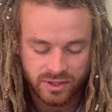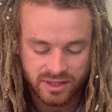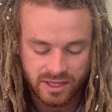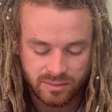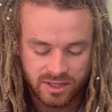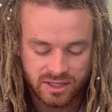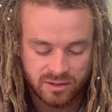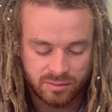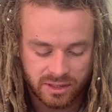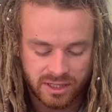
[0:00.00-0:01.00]
with them in
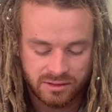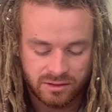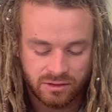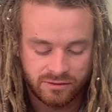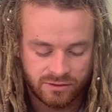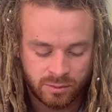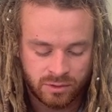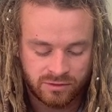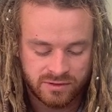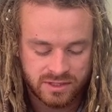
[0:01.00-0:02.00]
the blood of the
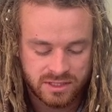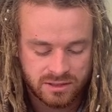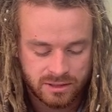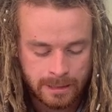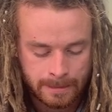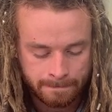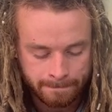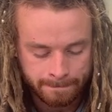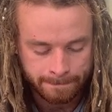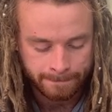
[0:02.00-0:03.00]
prophets.
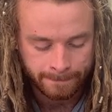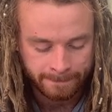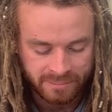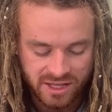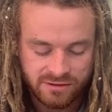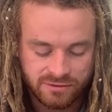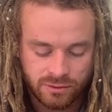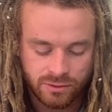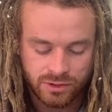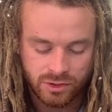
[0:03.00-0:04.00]

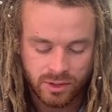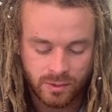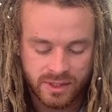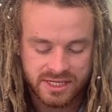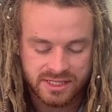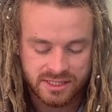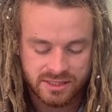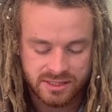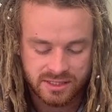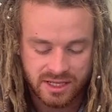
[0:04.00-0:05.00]
Therefore you are
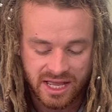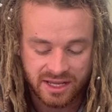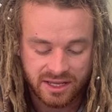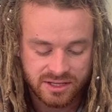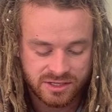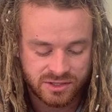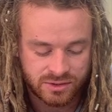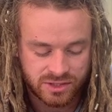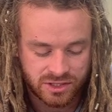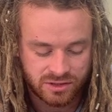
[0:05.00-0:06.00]
witnesses against
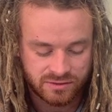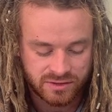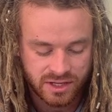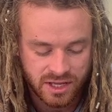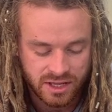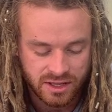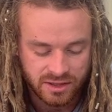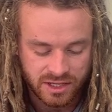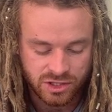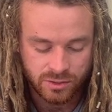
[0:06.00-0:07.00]
yourselves
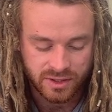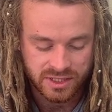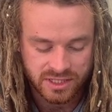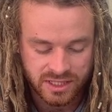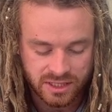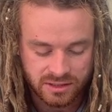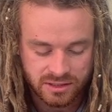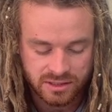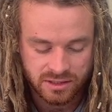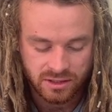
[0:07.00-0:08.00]
that you are the
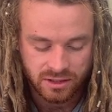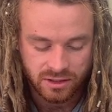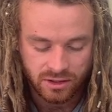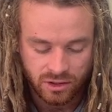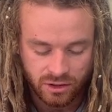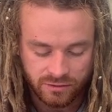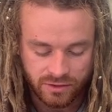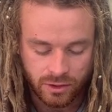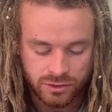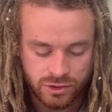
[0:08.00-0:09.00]
sons of
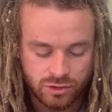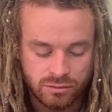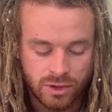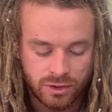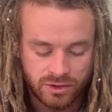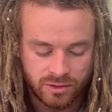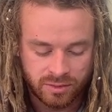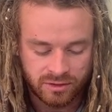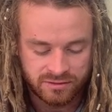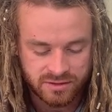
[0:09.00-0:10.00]
those who murdered the
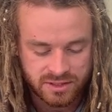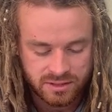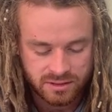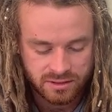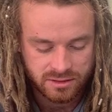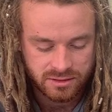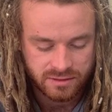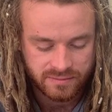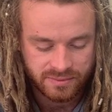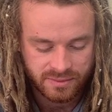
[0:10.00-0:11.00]
prophets.
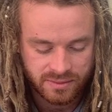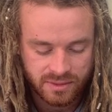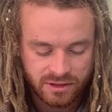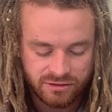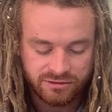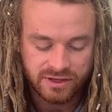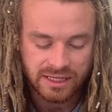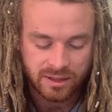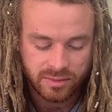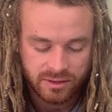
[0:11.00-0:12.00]

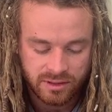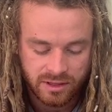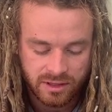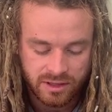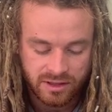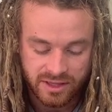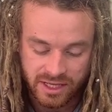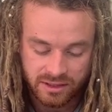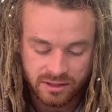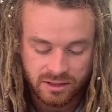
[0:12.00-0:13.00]
Fill up,
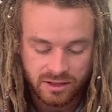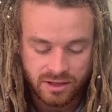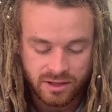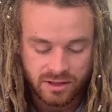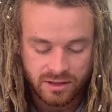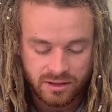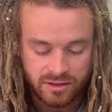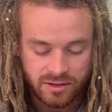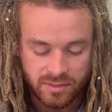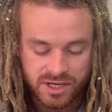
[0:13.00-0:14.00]
then,
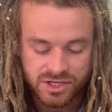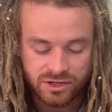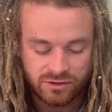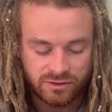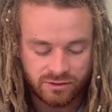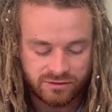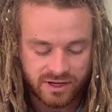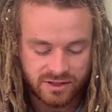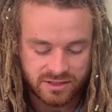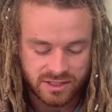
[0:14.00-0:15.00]
the measure of your
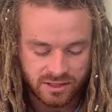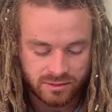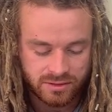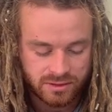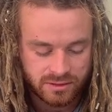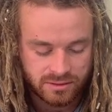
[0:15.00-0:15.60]
father's guilt.